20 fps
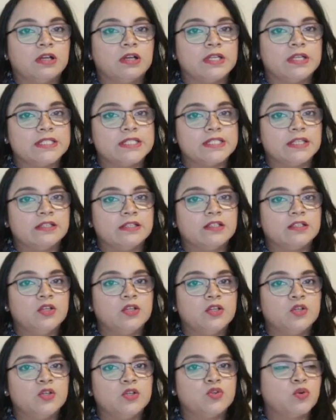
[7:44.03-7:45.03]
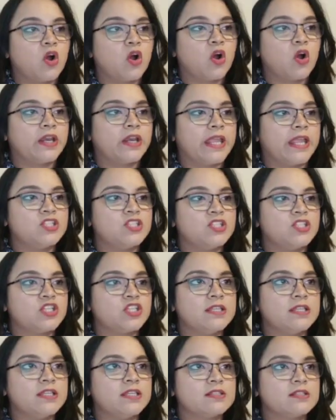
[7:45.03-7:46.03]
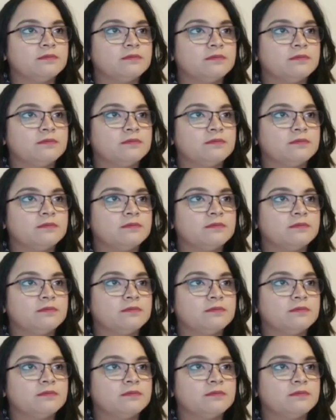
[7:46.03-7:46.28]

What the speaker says: hitting the rook on h8